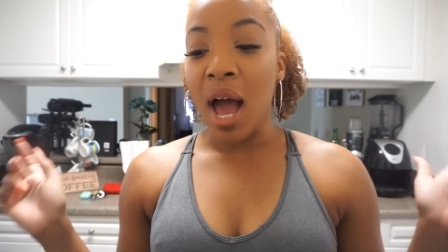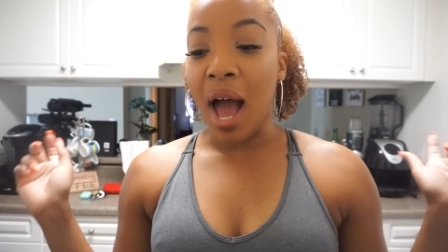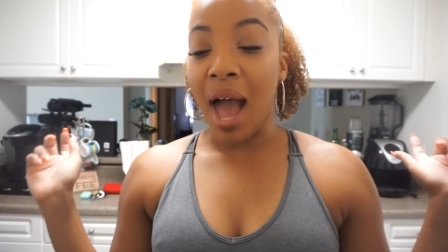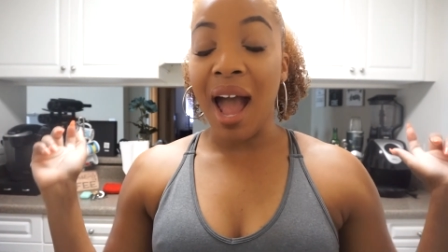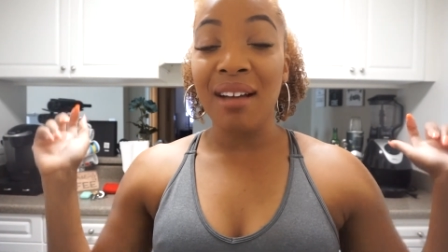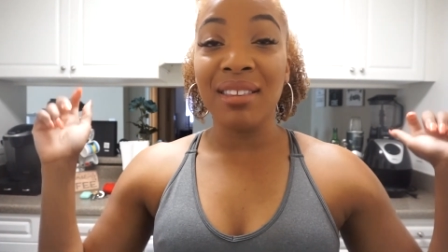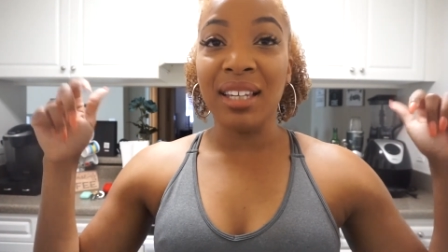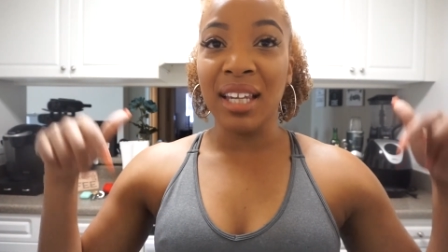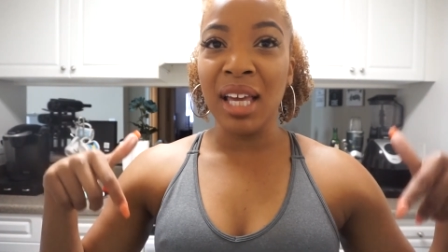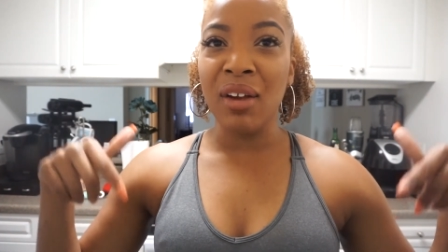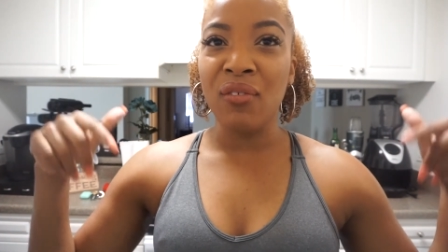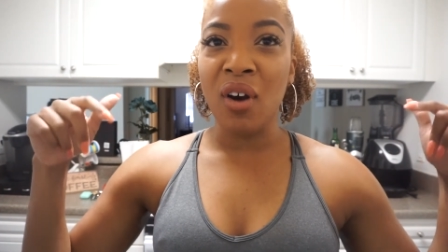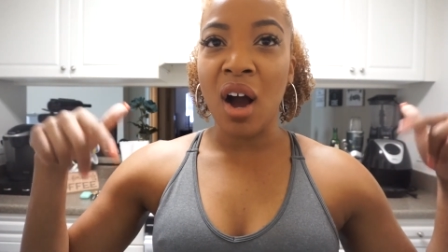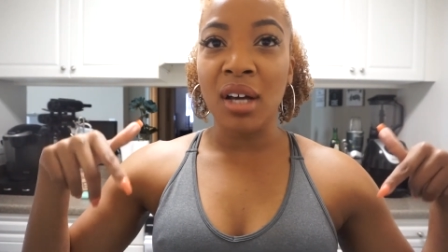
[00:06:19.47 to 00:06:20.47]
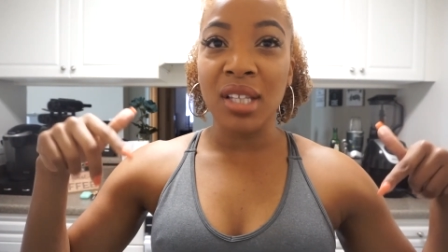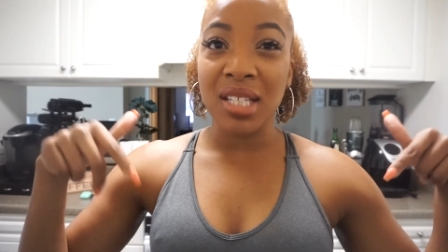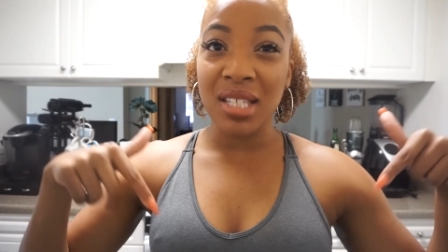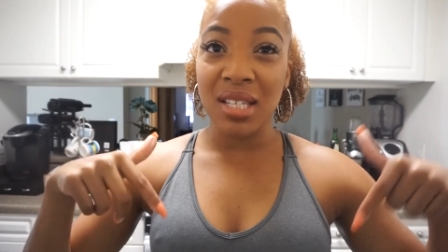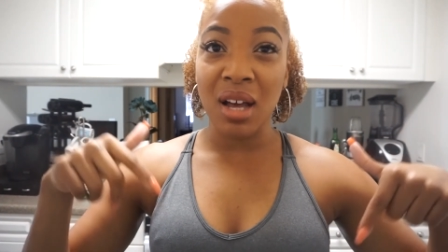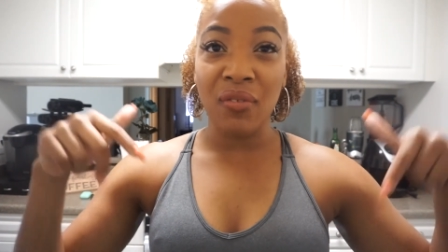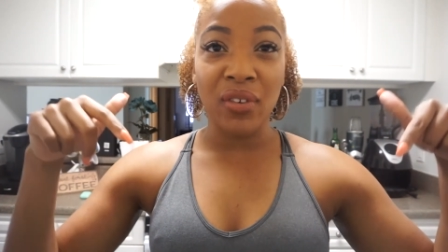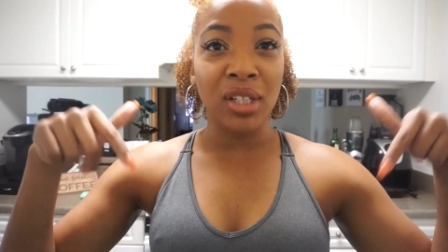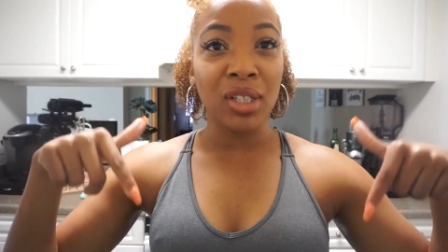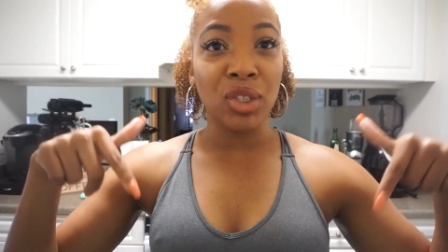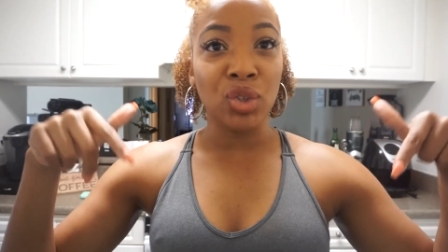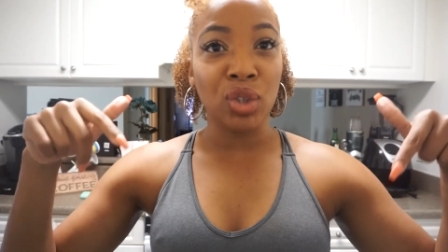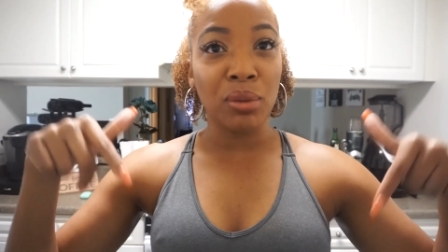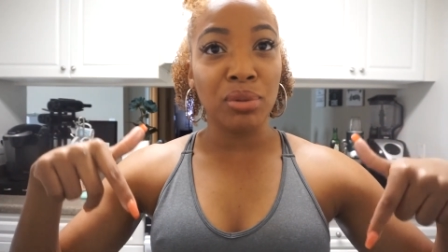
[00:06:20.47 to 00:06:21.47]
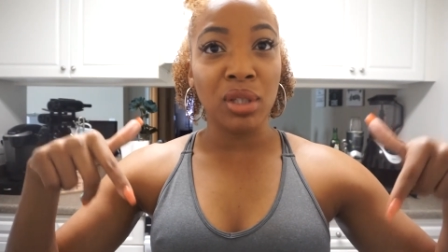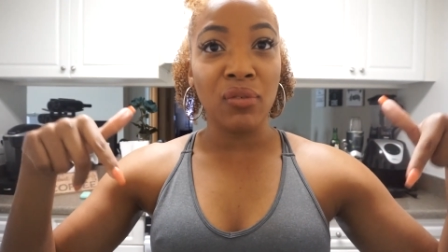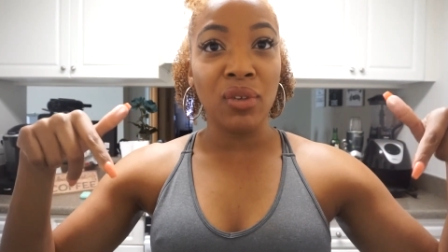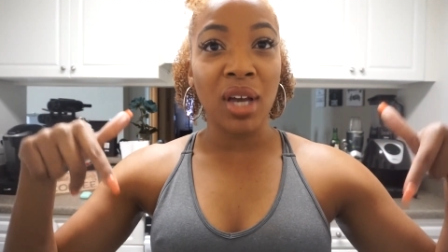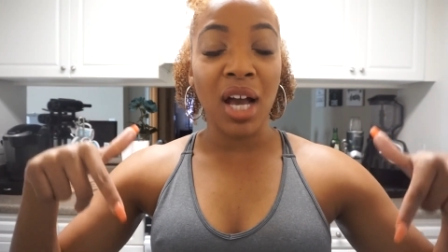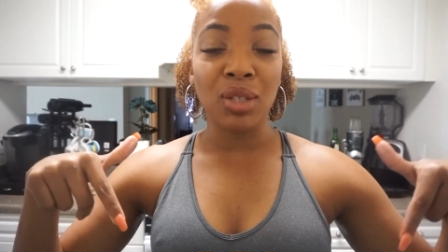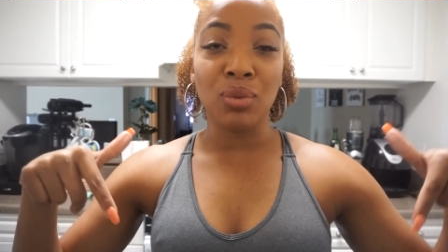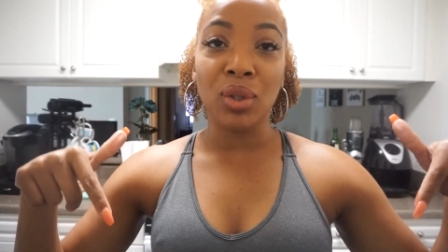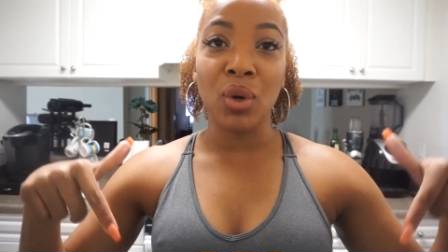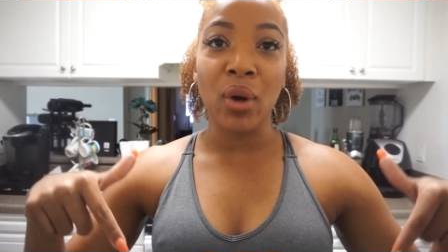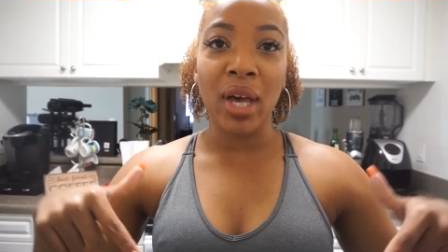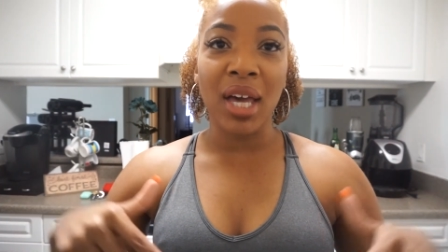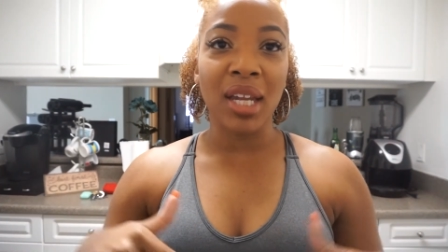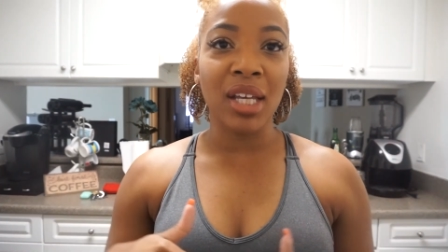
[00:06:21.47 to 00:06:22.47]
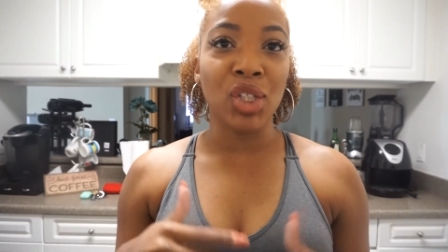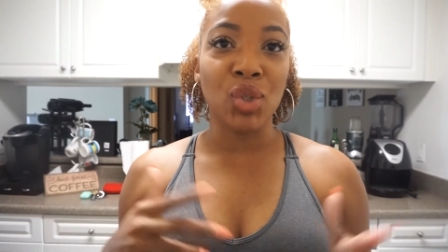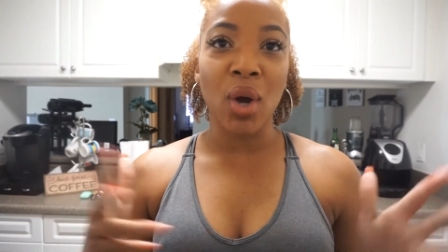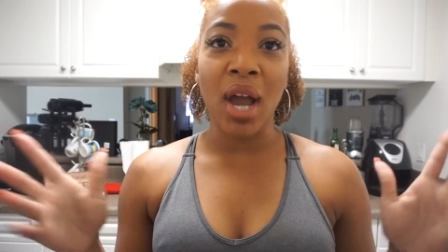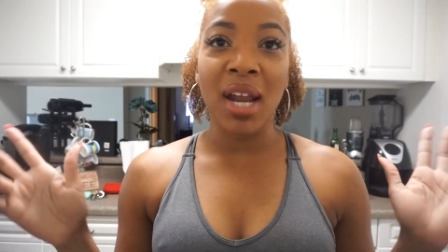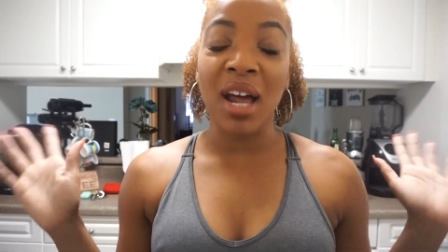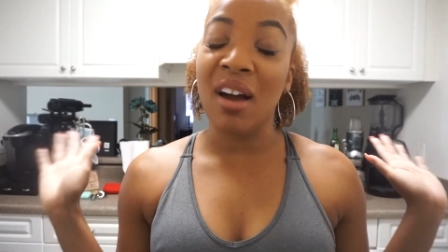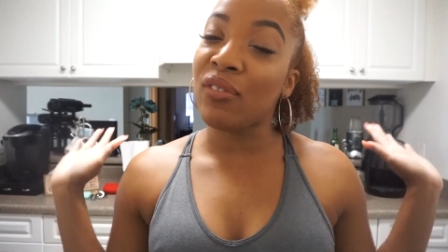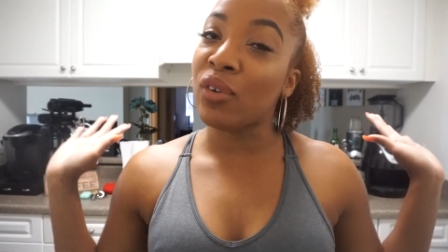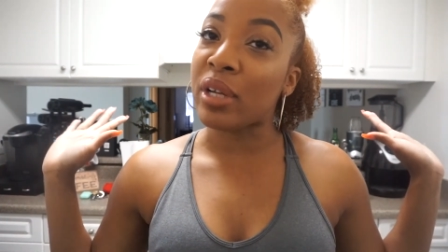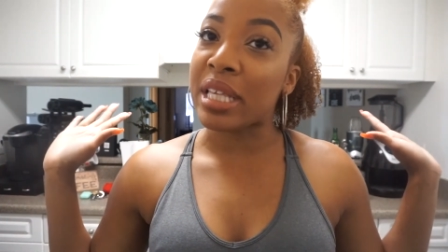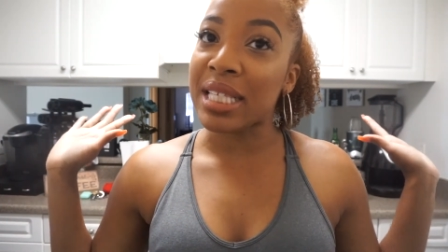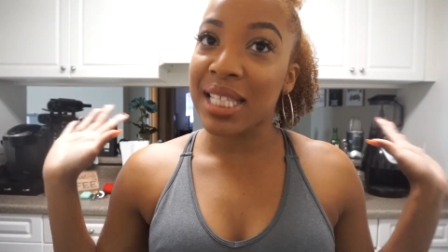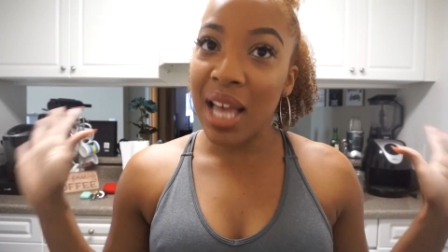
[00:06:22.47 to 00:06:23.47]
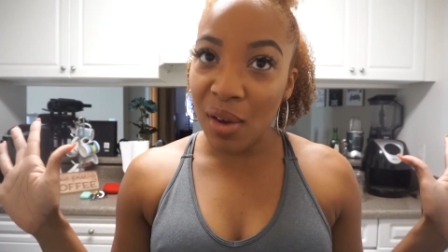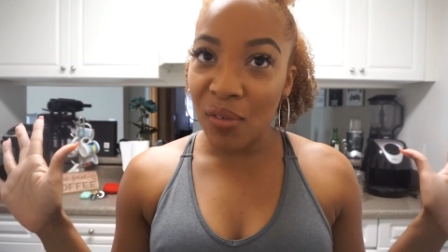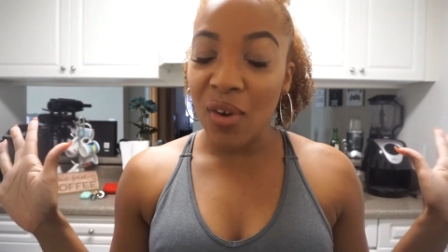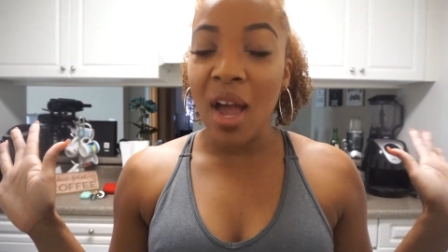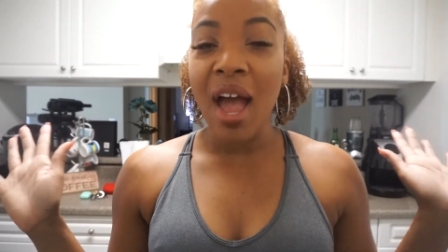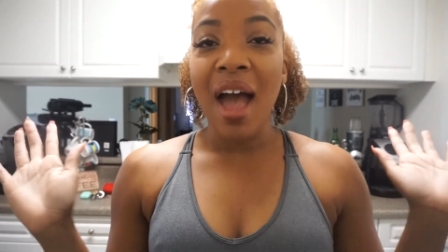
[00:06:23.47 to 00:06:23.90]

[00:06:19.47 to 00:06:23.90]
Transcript: I have the link for all this stuff in the description if you guys want to go ahead and try it out for yourself.